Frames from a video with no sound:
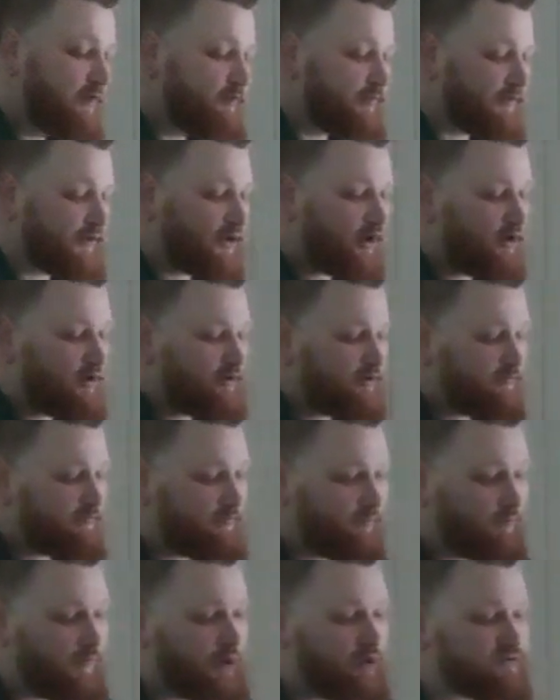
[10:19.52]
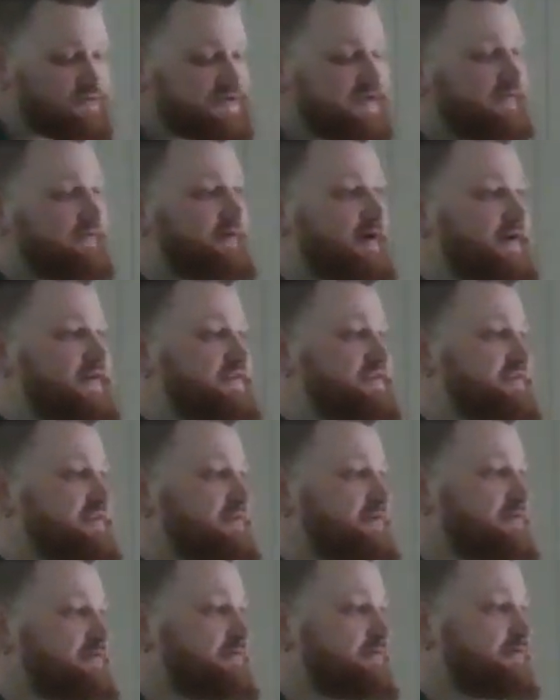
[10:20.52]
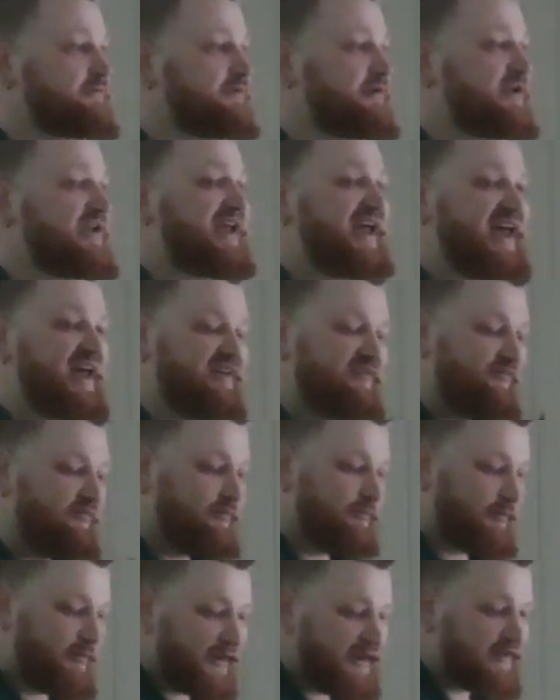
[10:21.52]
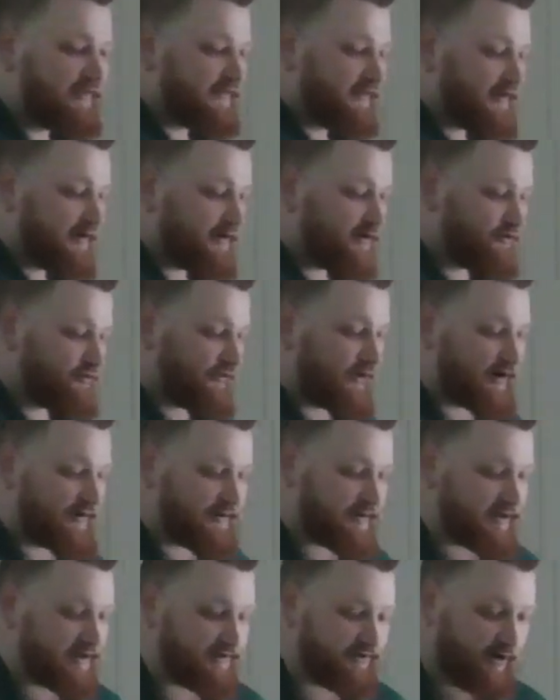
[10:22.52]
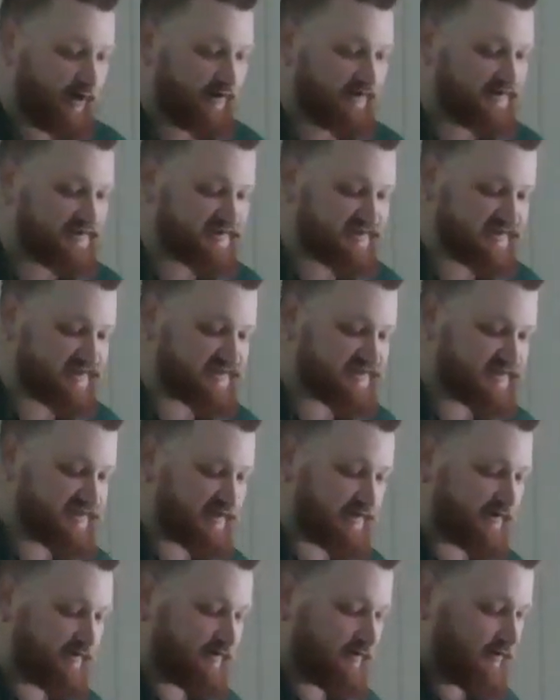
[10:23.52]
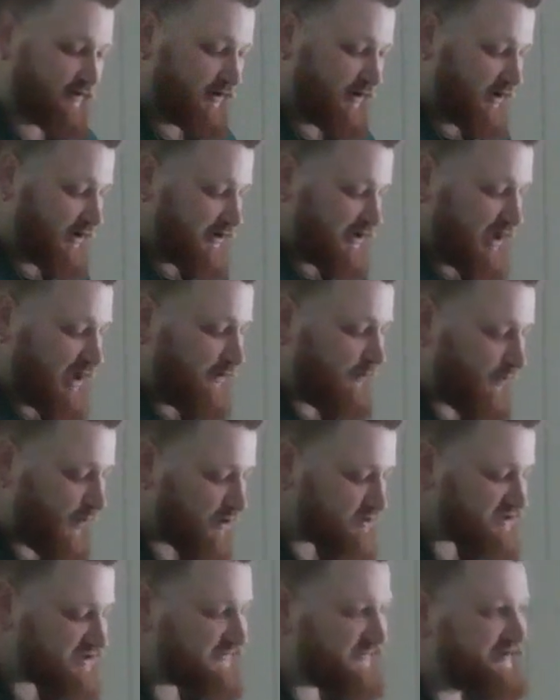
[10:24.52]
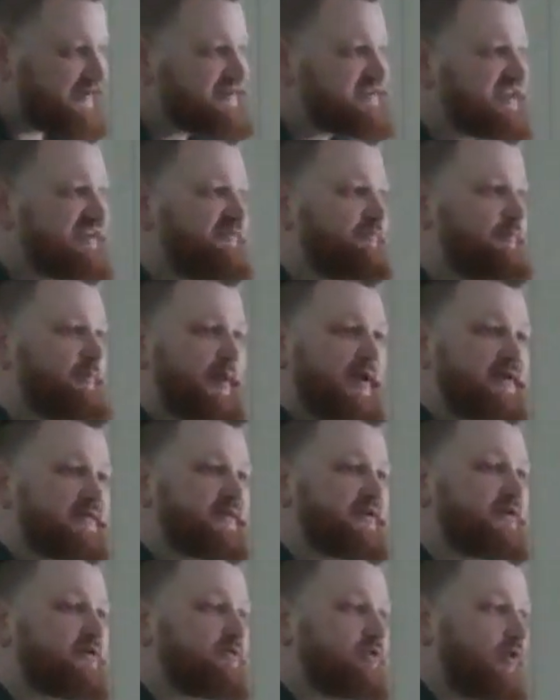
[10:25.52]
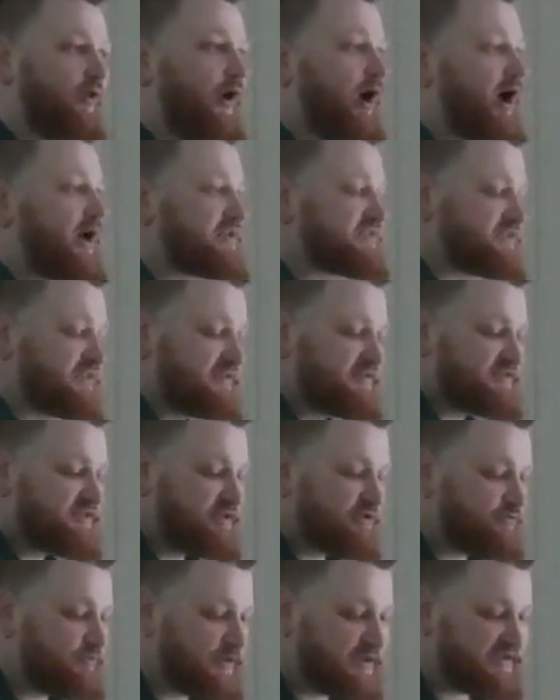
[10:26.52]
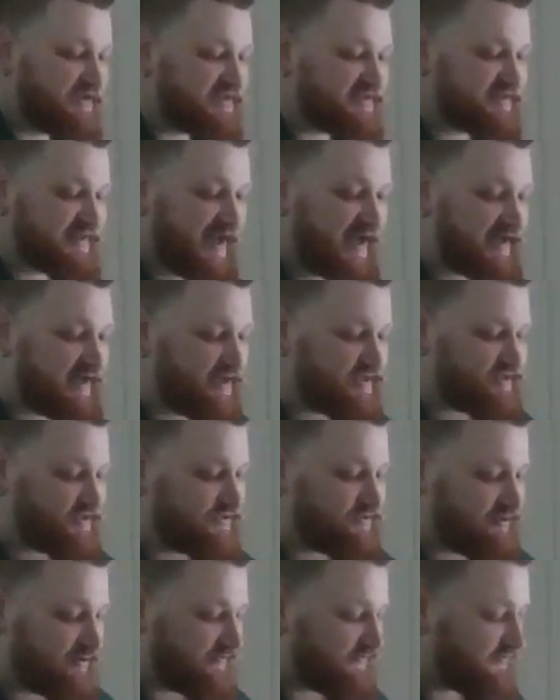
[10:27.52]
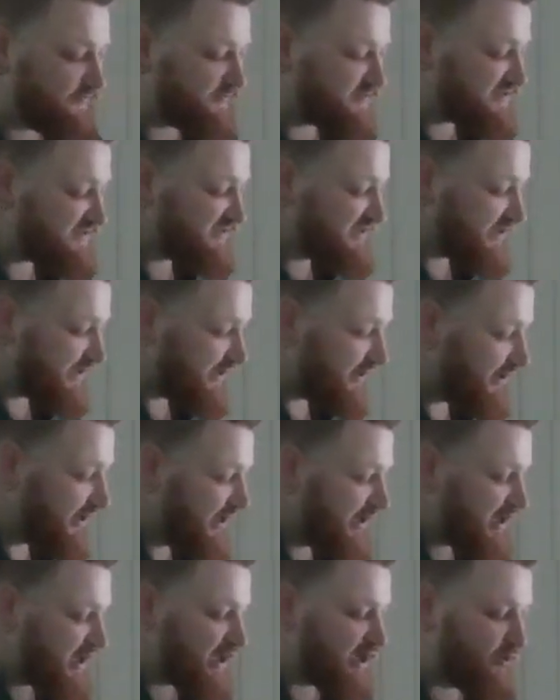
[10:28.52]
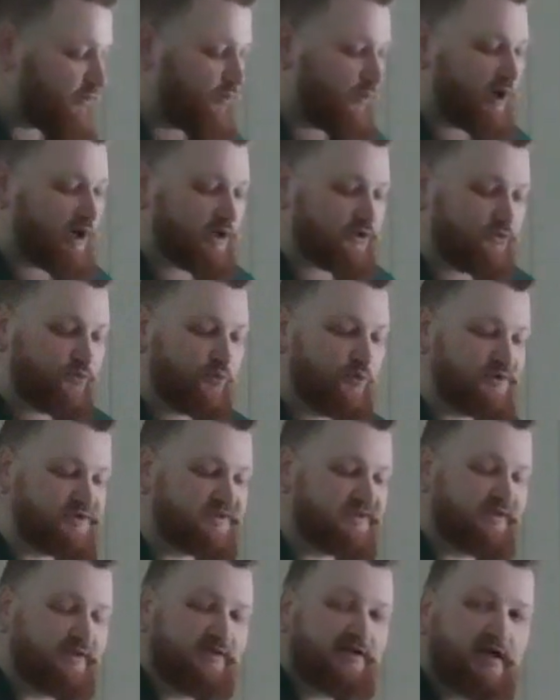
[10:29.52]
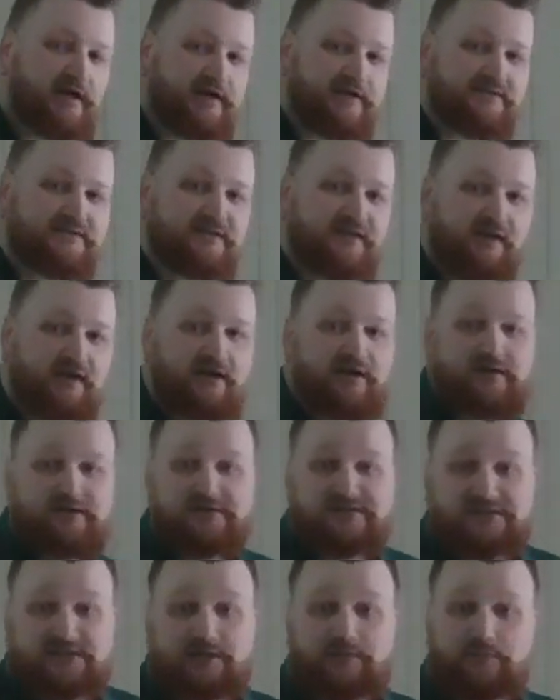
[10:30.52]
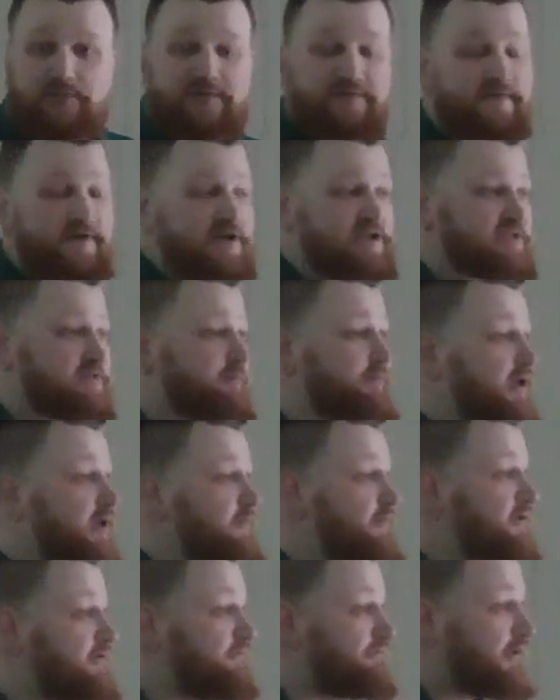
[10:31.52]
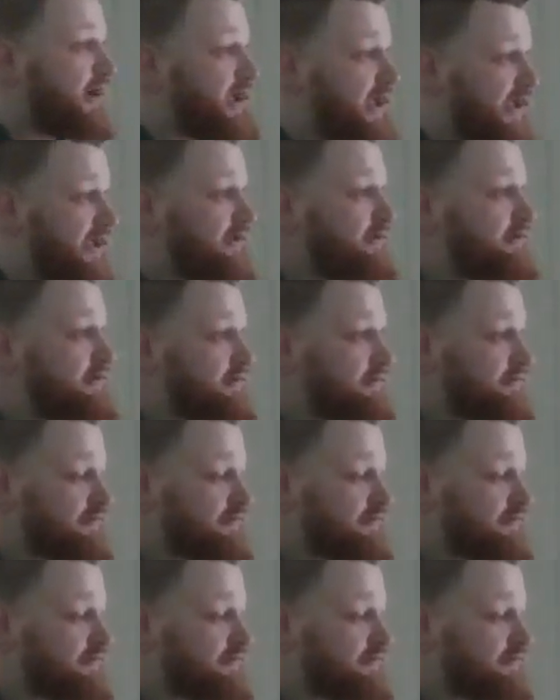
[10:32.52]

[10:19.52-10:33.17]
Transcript: but most of us have been there drowning in darkness and sin. Most of us have been there lost until we decided to turn from sin and walk towards the light. Some of us maybe ran,